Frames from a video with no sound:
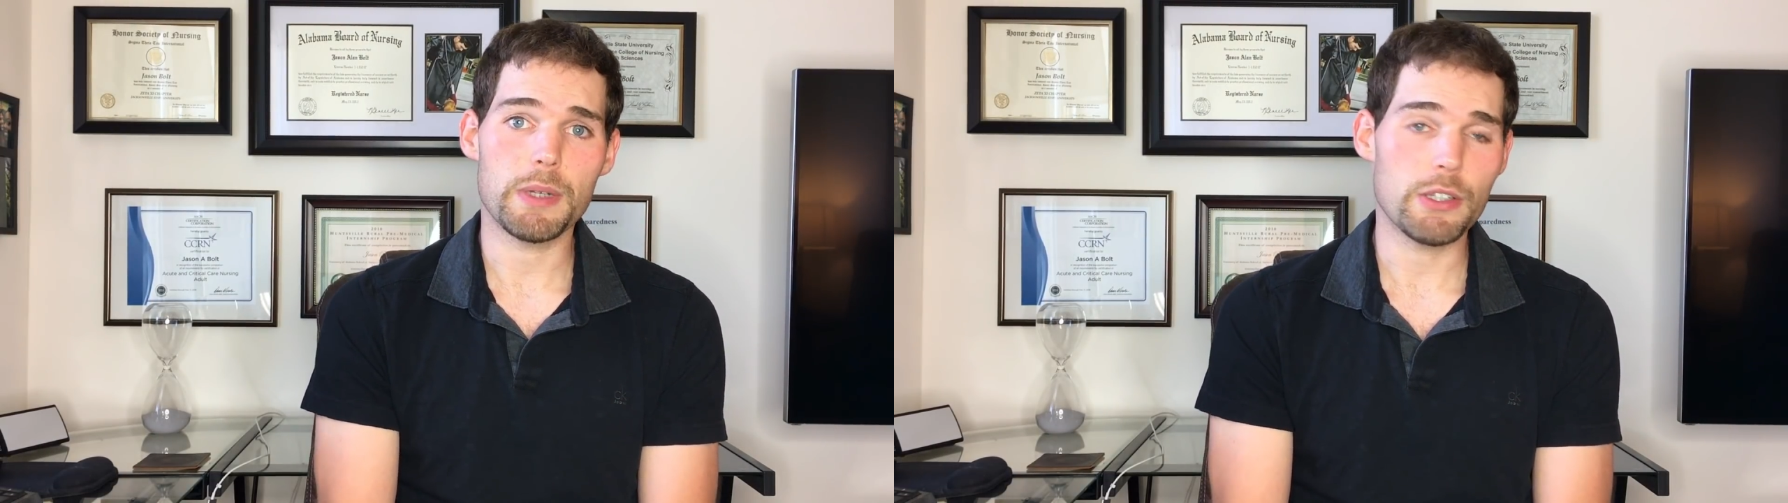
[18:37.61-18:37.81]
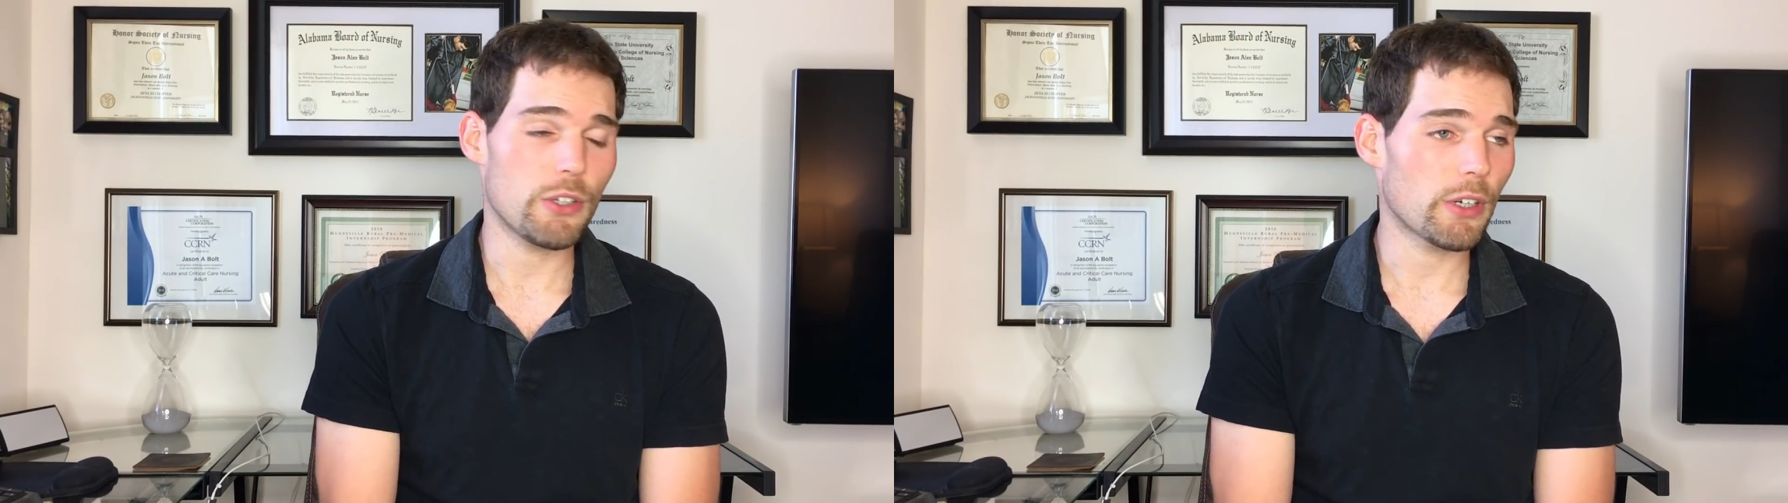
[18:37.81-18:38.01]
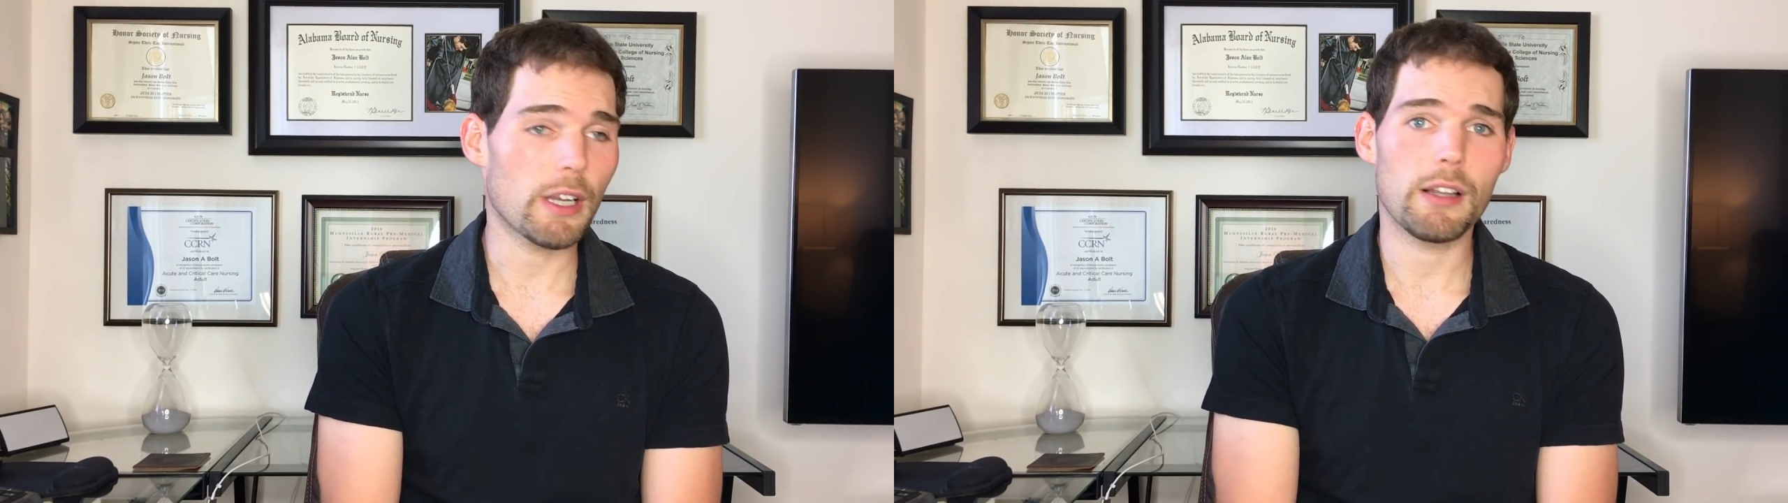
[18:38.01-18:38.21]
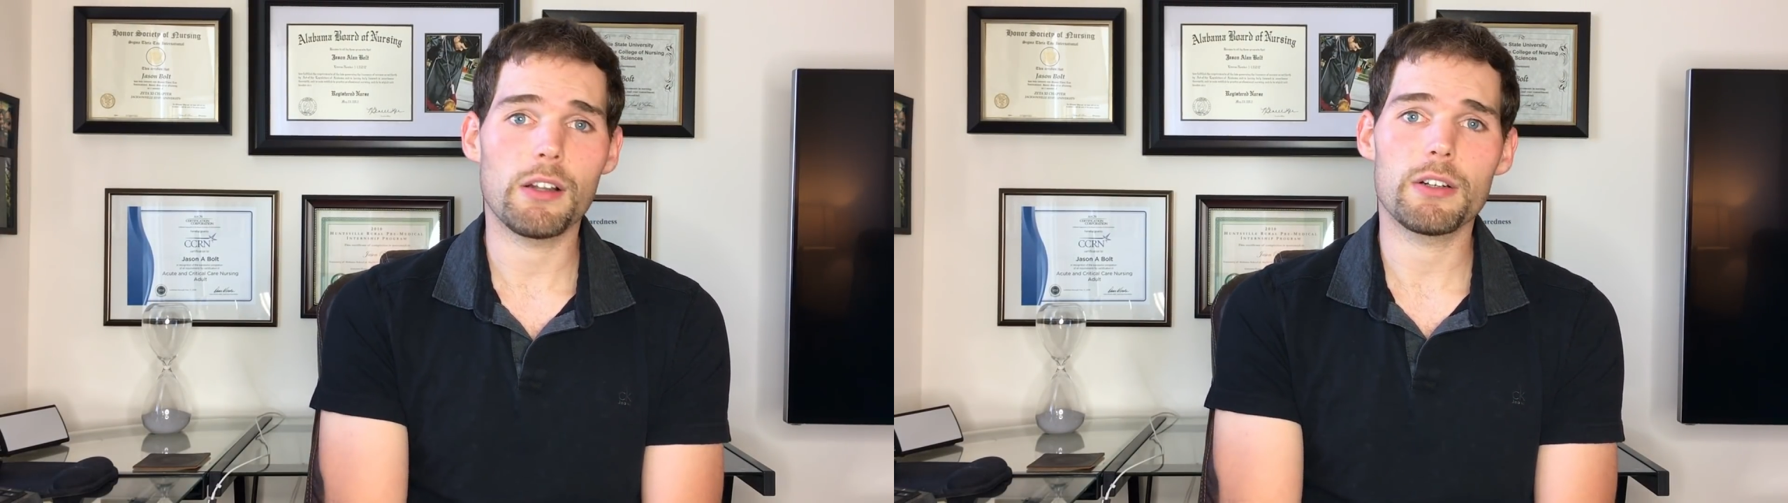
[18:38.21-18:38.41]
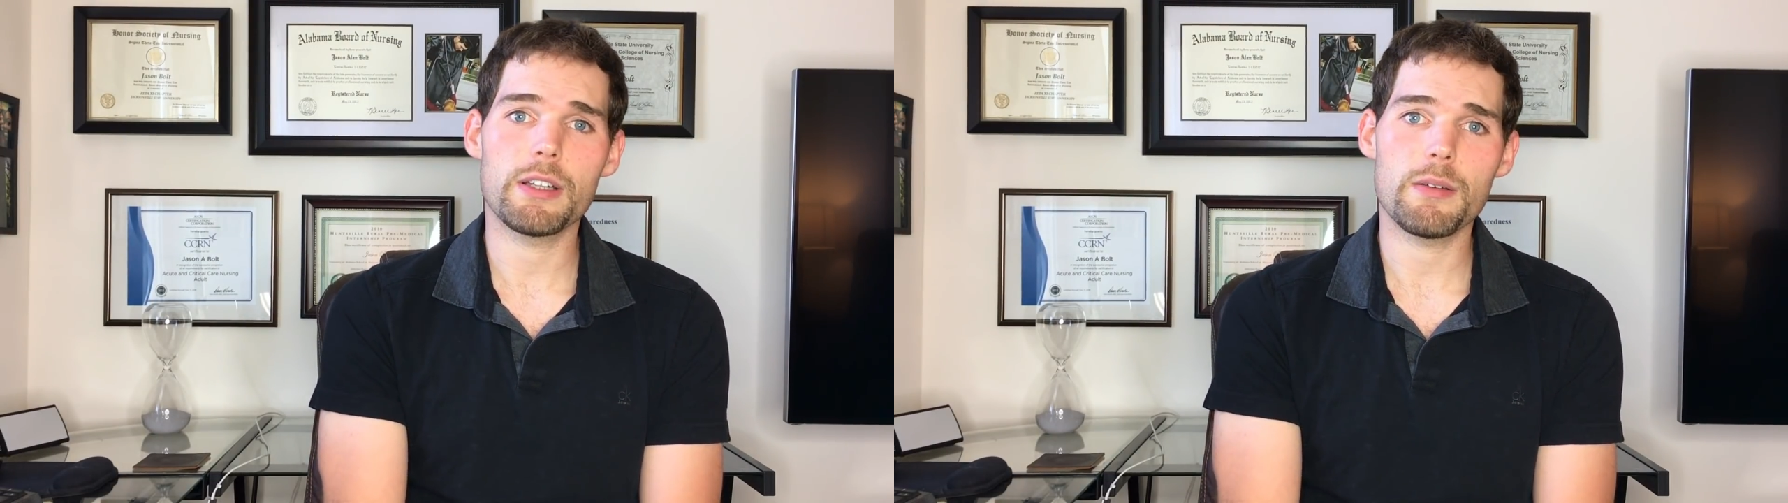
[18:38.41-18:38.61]
But you're going to
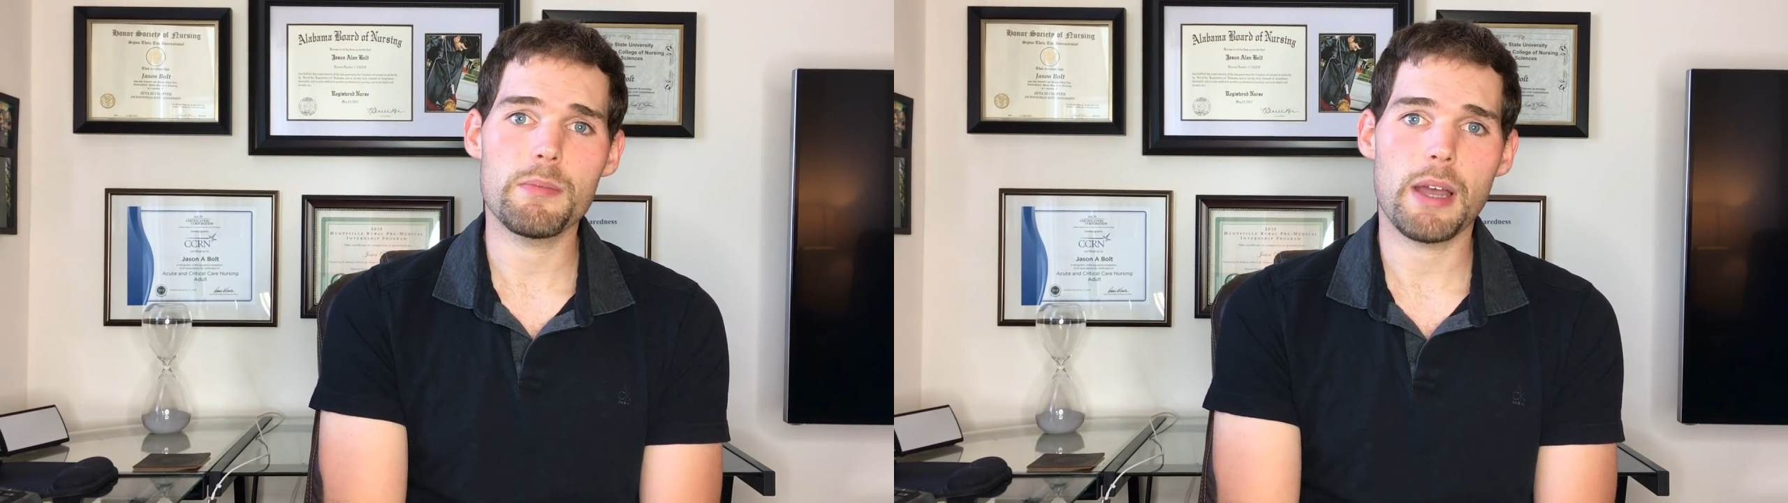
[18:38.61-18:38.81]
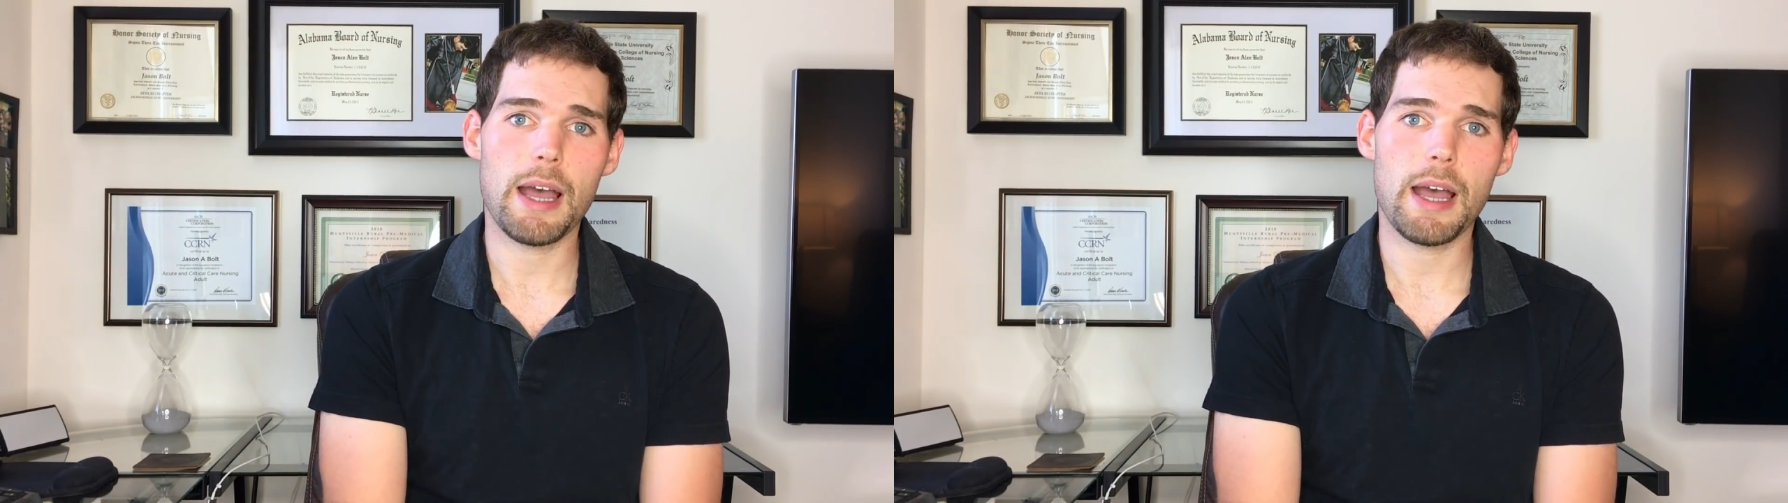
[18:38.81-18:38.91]
learn them,